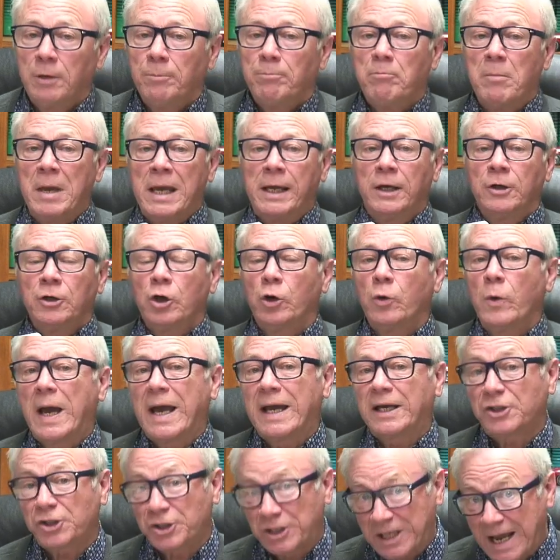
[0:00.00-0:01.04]
men who
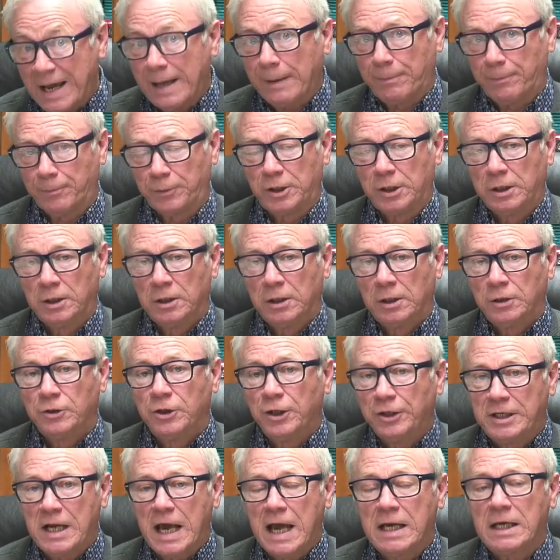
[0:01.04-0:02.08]
accept
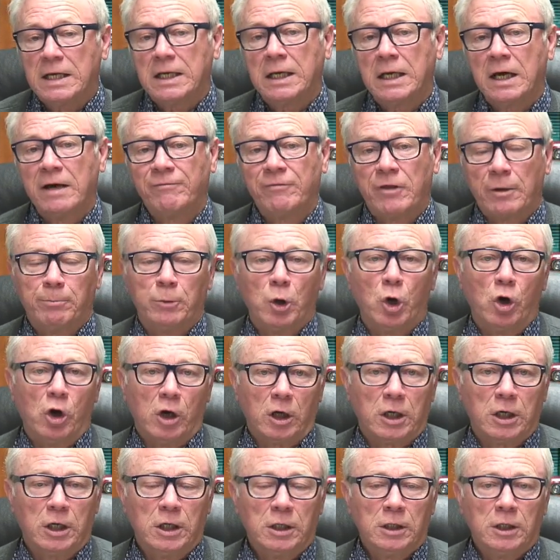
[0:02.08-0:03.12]
the dating of the
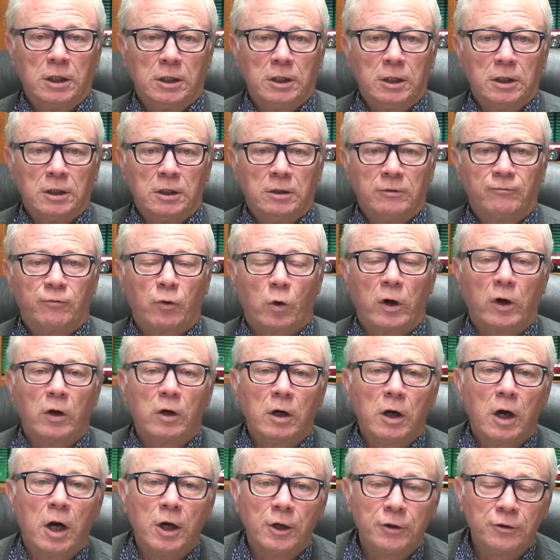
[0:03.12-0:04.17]
book
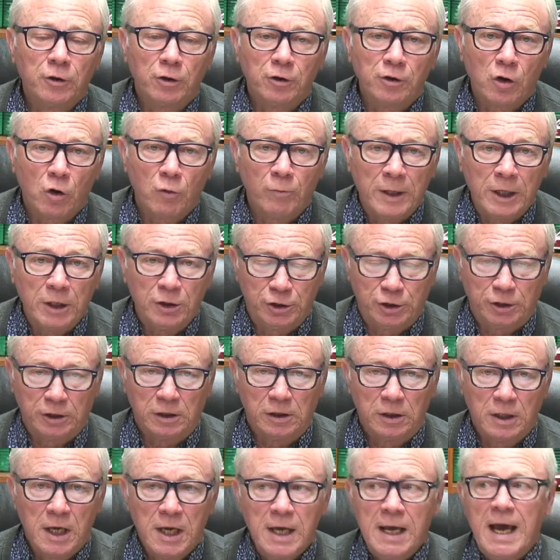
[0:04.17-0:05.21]
for under
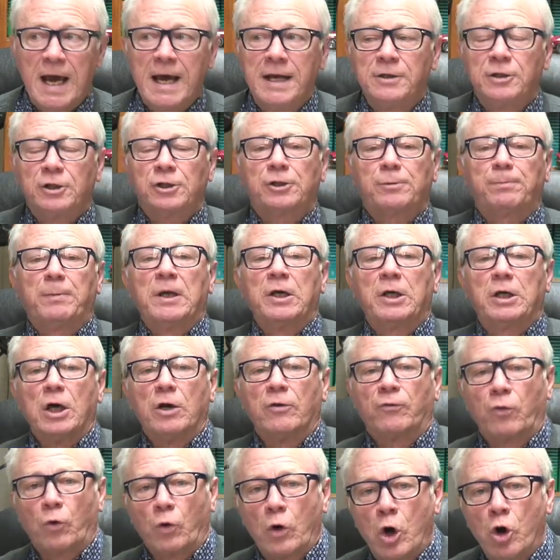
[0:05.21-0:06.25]
Domitian and to speak
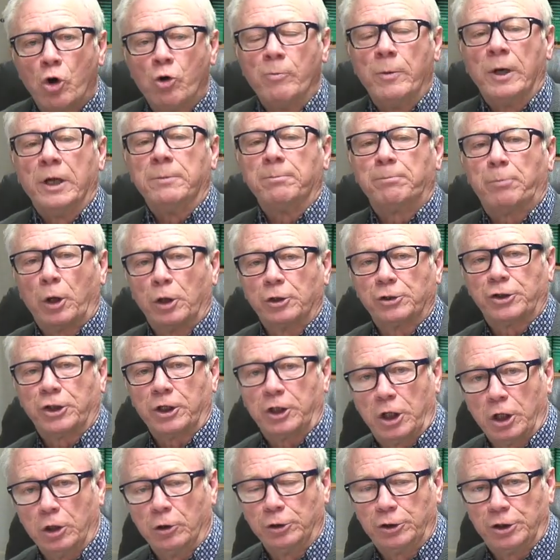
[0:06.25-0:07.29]
of Roman
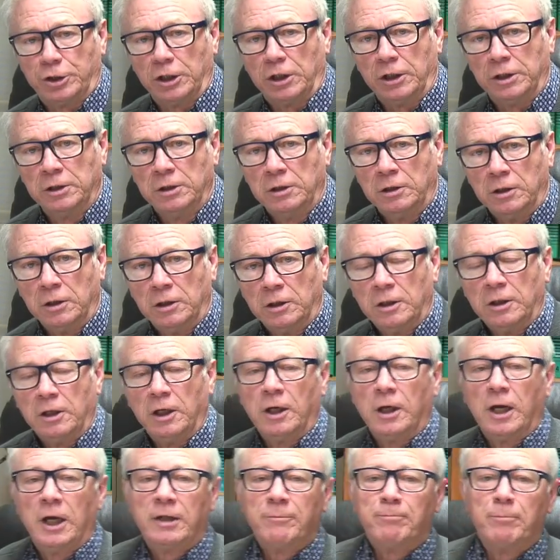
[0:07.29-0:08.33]
persecution,
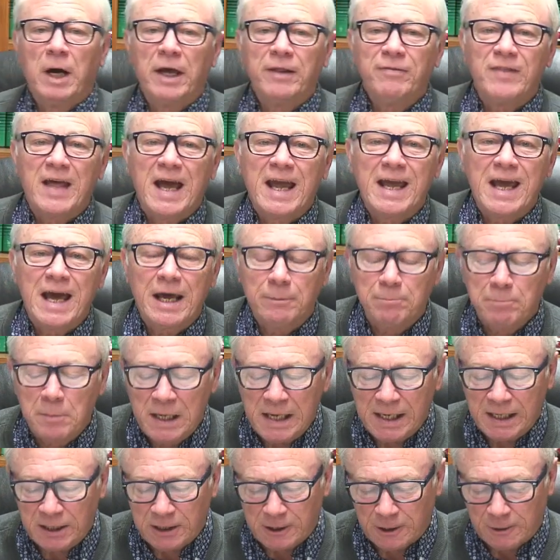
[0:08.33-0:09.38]
but they
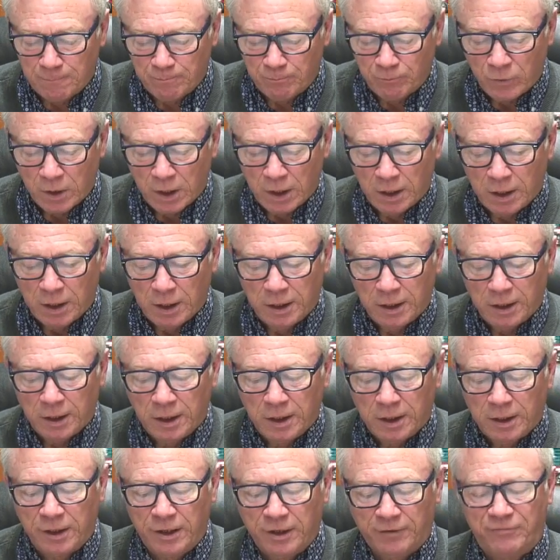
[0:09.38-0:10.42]
admit
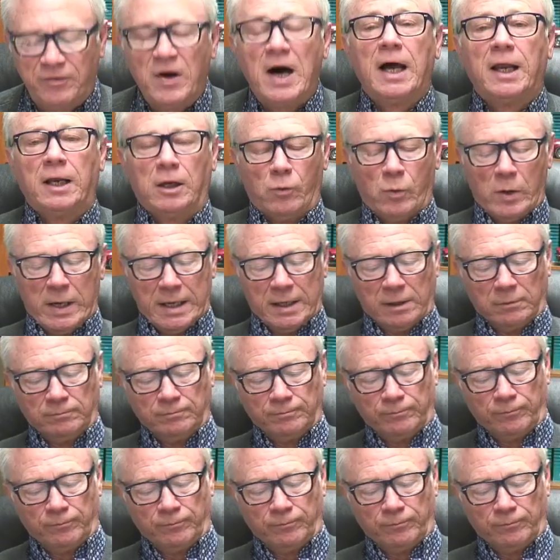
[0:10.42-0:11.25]
the following